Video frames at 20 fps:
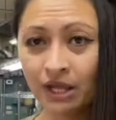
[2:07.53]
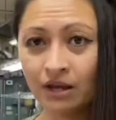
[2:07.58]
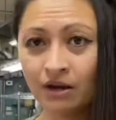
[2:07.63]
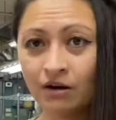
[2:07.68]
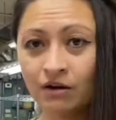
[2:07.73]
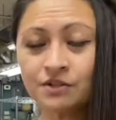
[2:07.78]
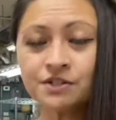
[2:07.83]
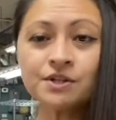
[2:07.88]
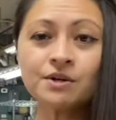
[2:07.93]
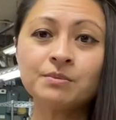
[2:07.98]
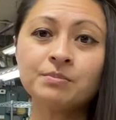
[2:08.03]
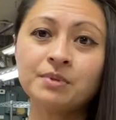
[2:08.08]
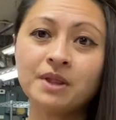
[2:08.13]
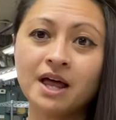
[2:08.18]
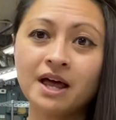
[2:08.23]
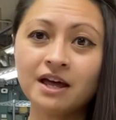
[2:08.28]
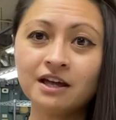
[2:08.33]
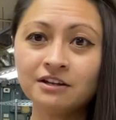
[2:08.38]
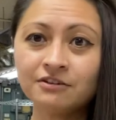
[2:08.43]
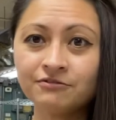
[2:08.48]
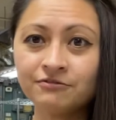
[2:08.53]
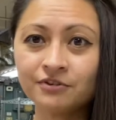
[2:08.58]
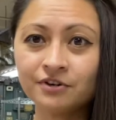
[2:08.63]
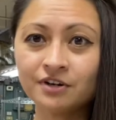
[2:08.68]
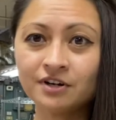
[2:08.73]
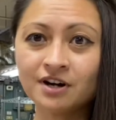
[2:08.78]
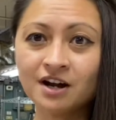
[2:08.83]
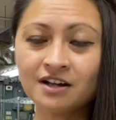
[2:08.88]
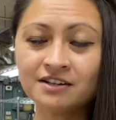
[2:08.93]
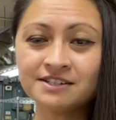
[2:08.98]
also applied
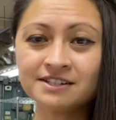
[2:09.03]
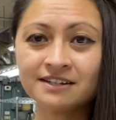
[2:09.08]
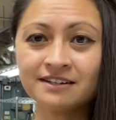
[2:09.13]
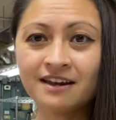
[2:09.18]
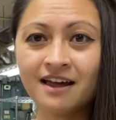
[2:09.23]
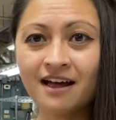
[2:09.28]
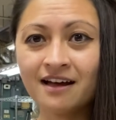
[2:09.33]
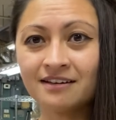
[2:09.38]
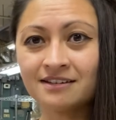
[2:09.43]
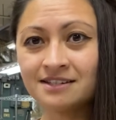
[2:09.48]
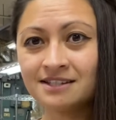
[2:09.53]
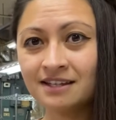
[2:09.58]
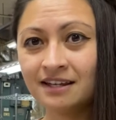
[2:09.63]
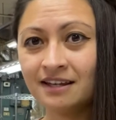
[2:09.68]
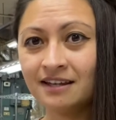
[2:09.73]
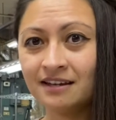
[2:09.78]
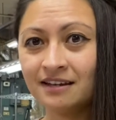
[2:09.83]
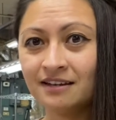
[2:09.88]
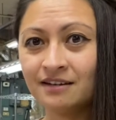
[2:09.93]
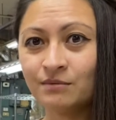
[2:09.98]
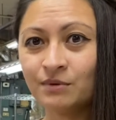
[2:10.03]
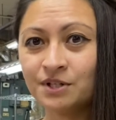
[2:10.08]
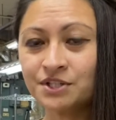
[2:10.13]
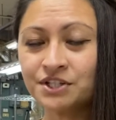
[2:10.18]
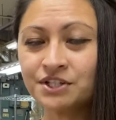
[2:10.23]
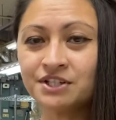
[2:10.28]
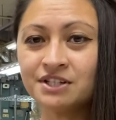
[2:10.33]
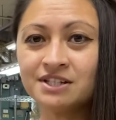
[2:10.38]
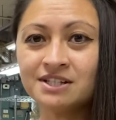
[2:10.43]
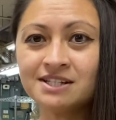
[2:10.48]
for Halcyon House in Washington,